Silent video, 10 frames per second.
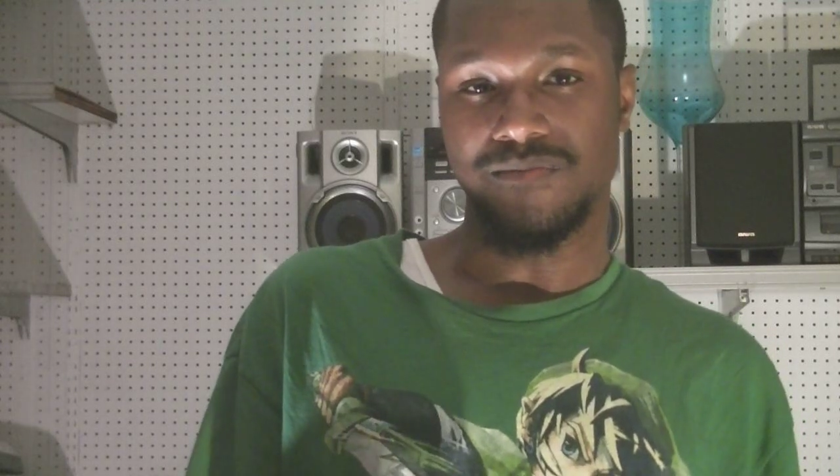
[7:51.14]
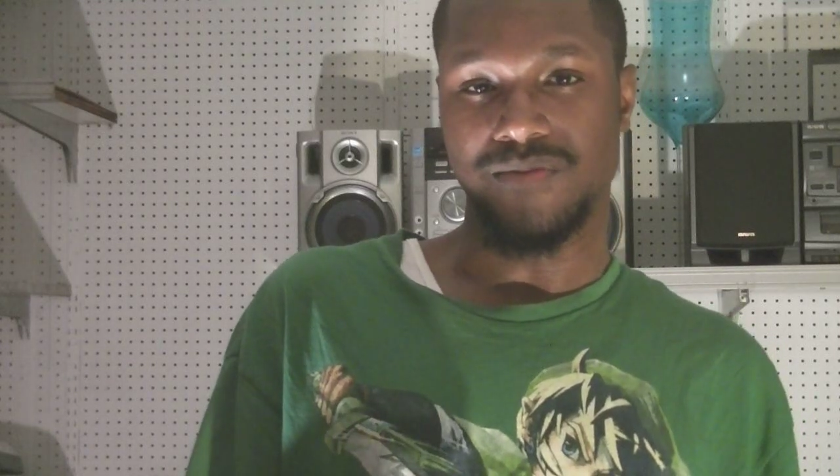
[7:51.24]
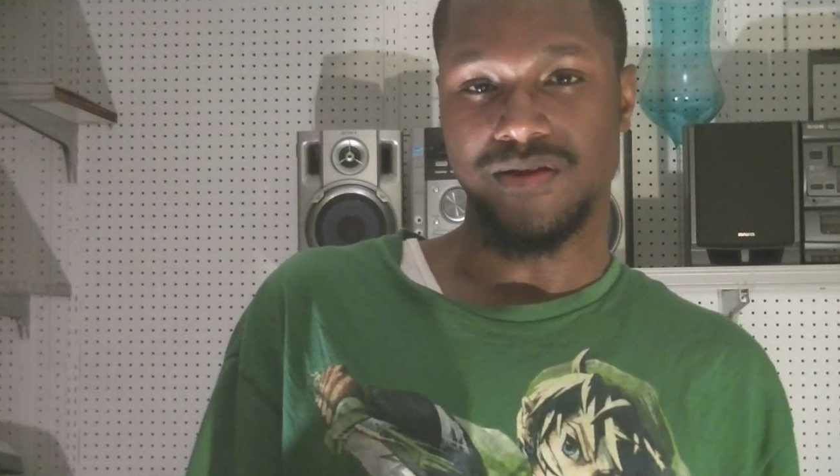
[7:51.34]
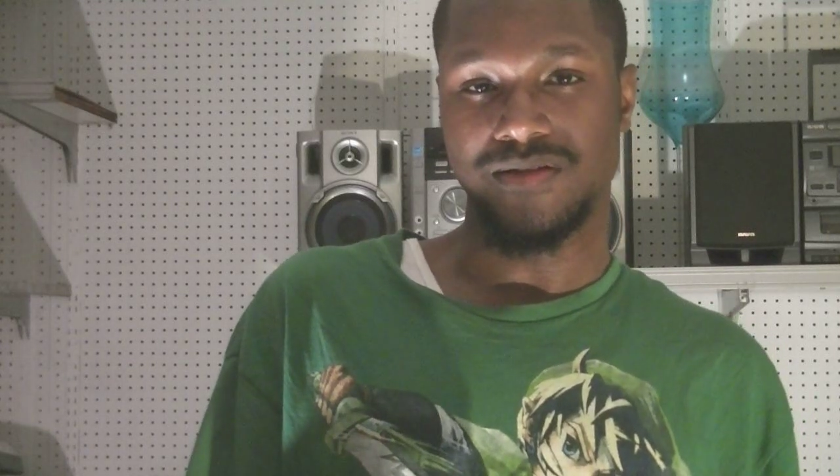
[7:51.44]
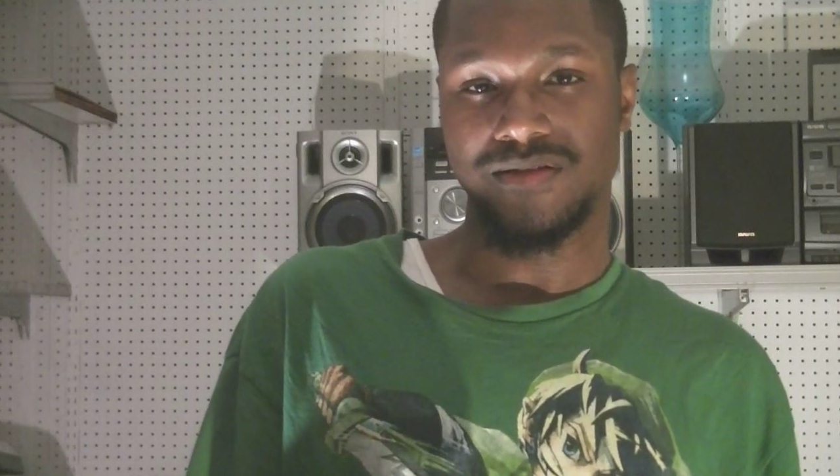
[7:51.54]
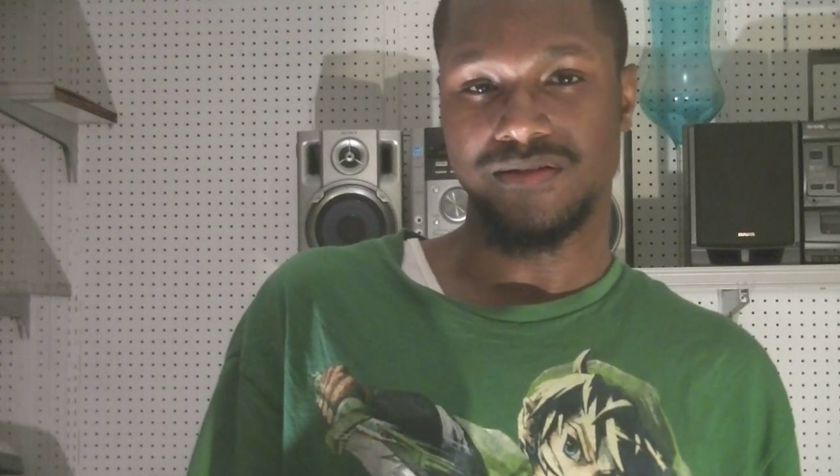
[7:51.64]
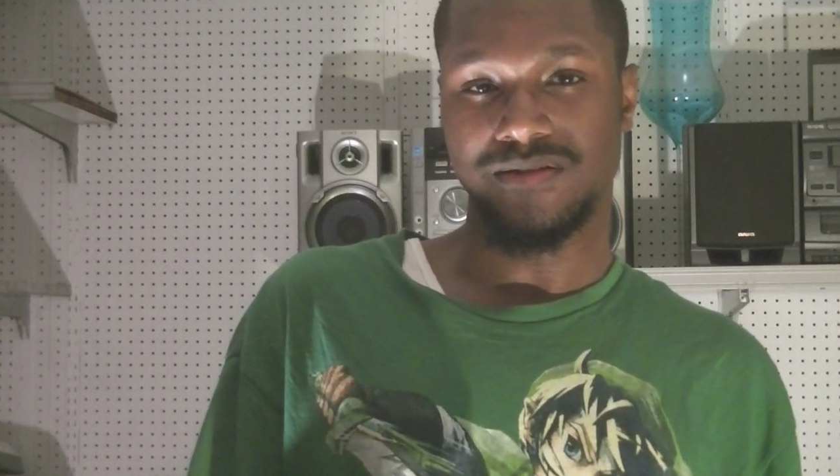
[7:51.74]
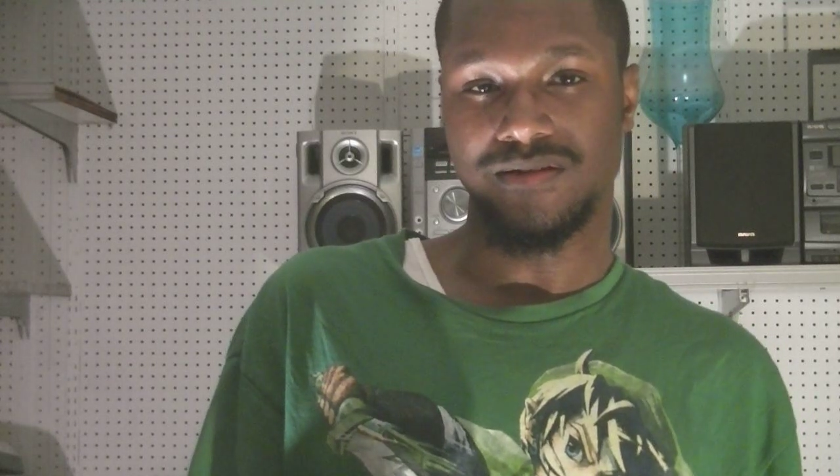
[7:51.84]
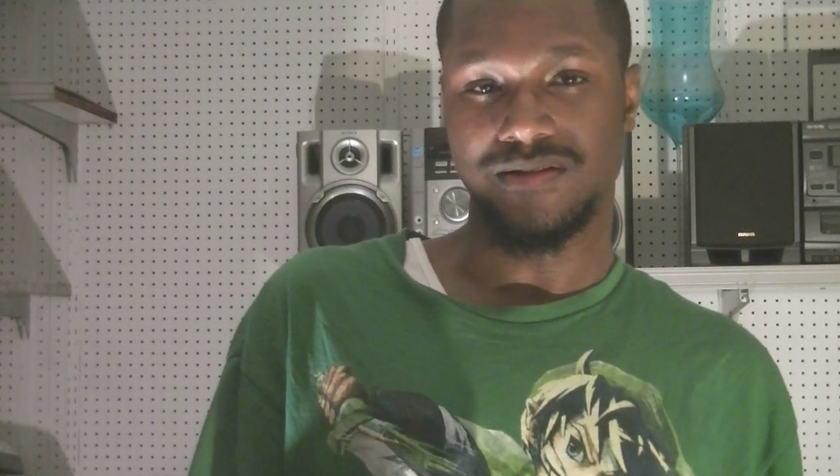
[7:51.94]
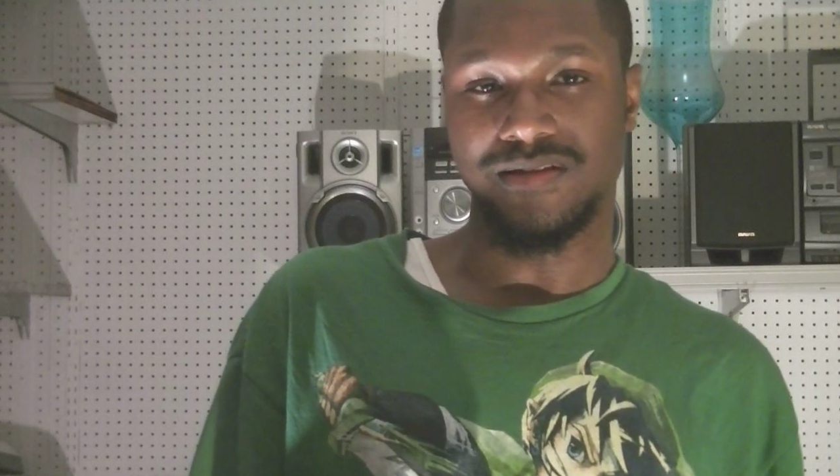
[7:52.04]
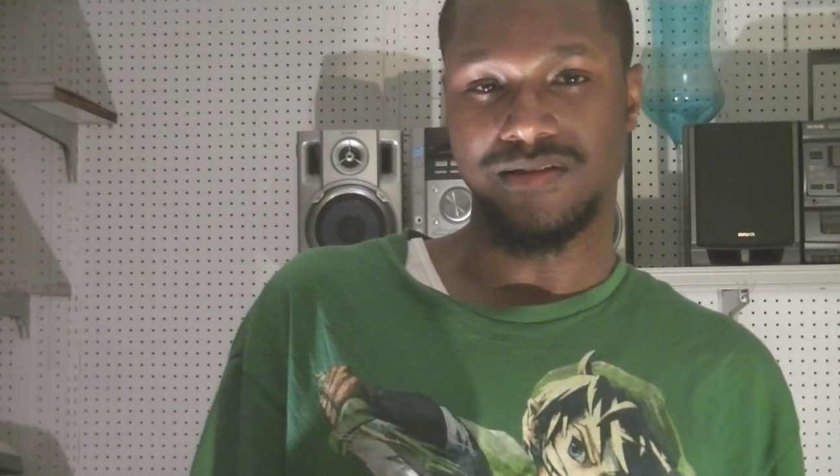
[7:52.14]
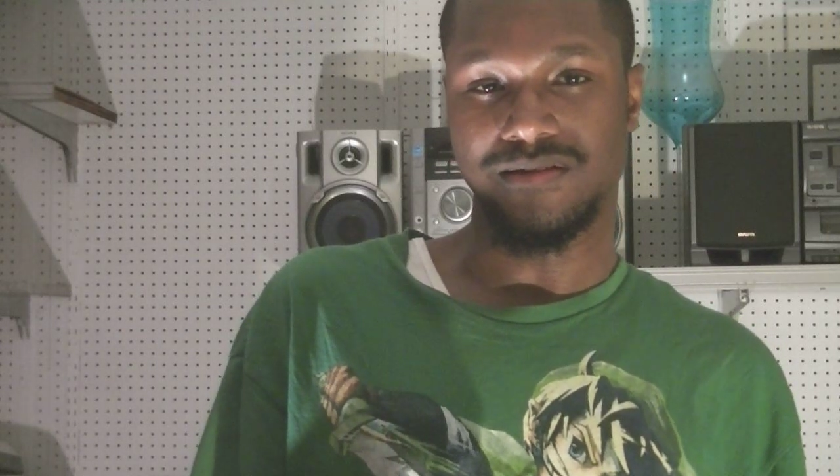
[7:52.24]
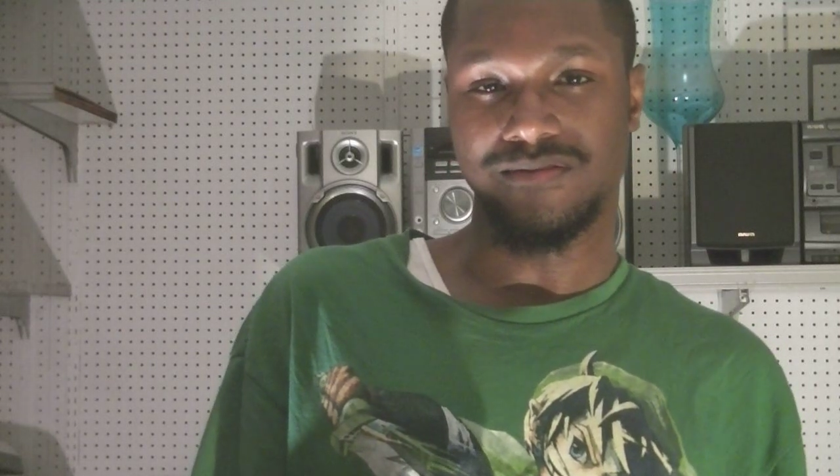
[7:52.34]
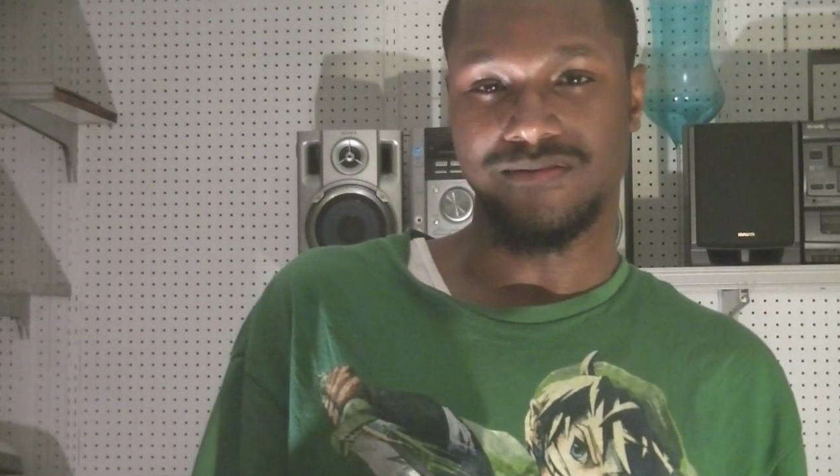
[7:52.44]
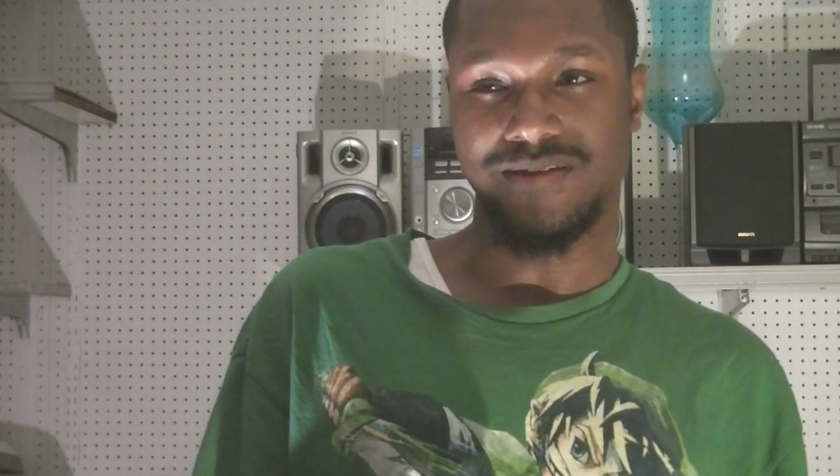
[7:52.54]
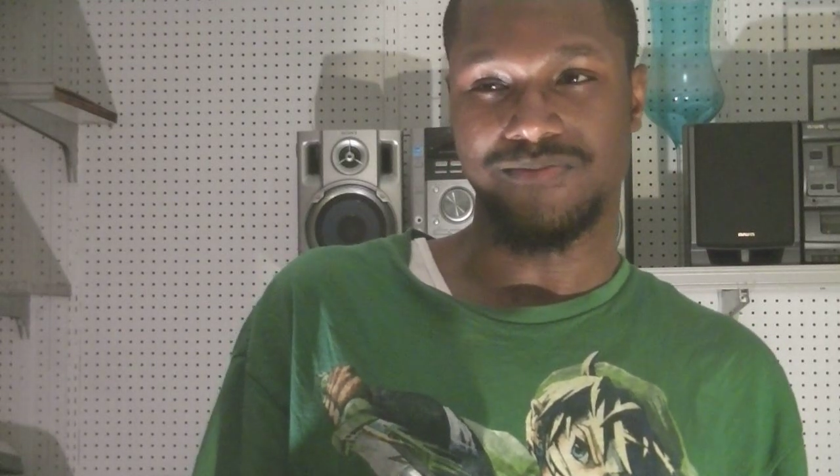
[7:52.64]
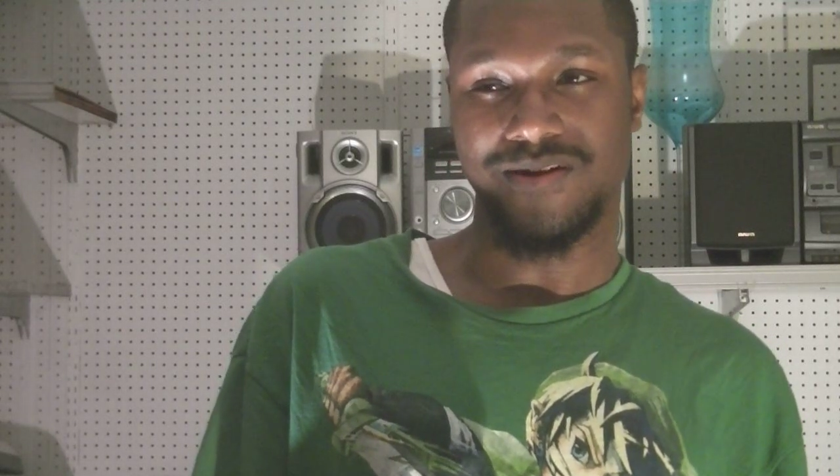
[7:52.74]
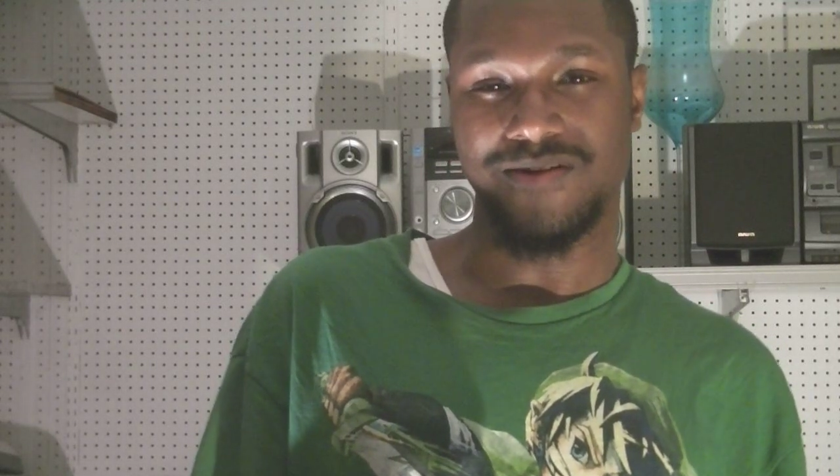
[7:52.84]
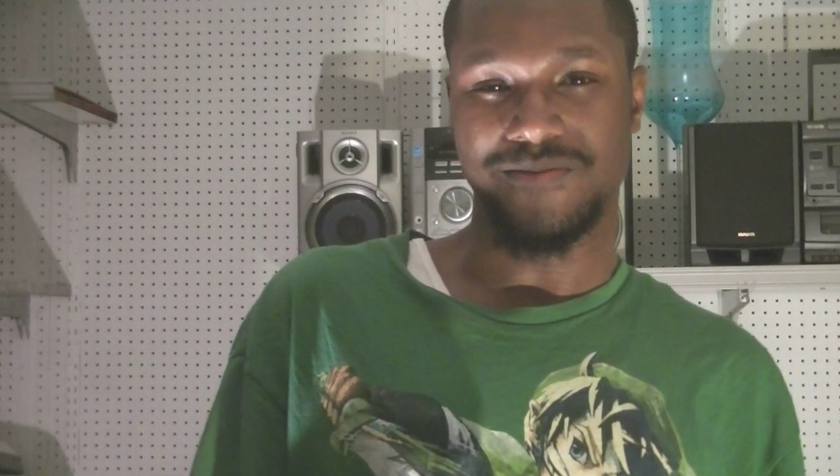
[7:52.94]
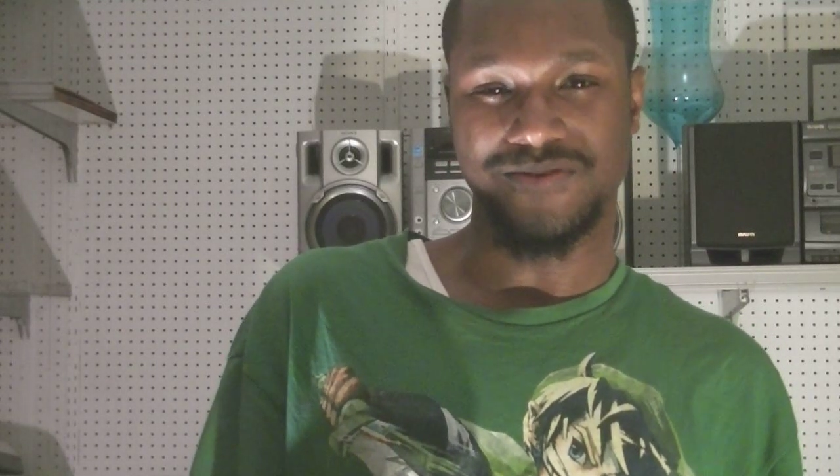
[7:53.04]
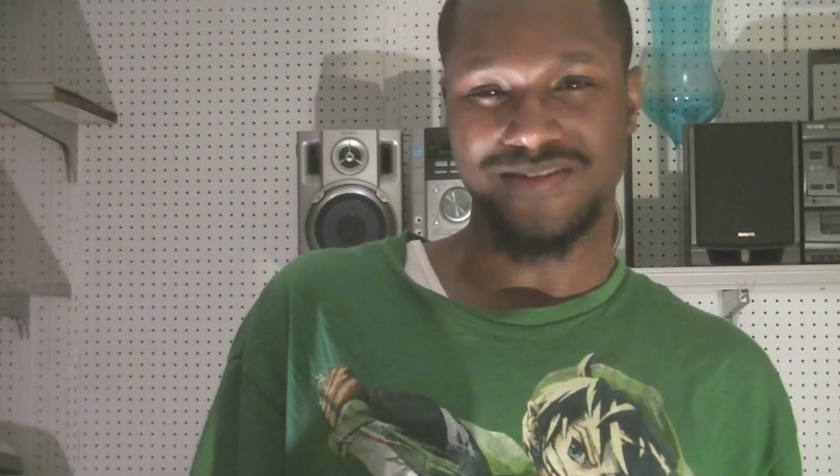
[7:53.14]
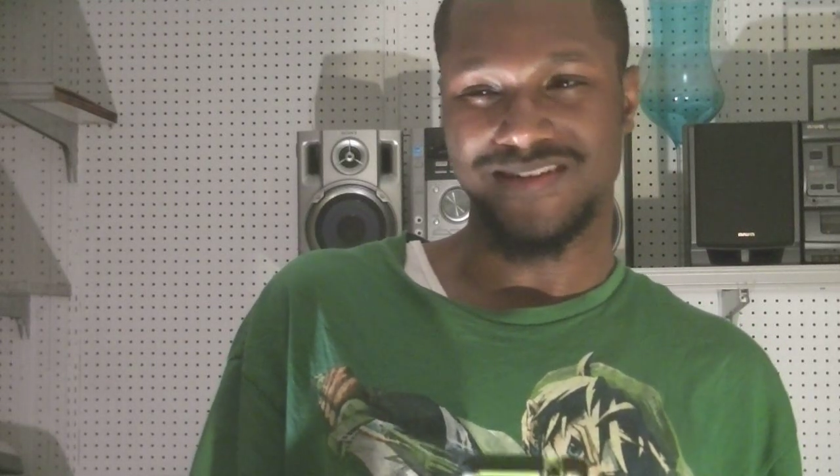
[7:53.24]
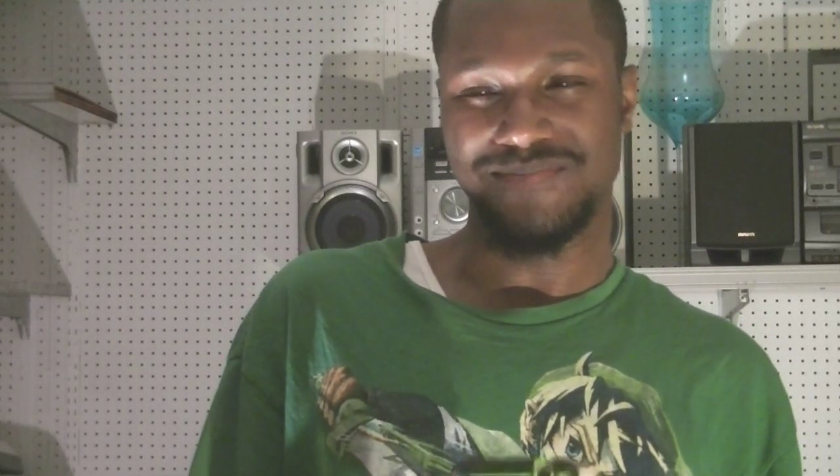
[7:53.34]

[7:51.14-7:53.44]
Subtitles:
Miz, I think they probably almost,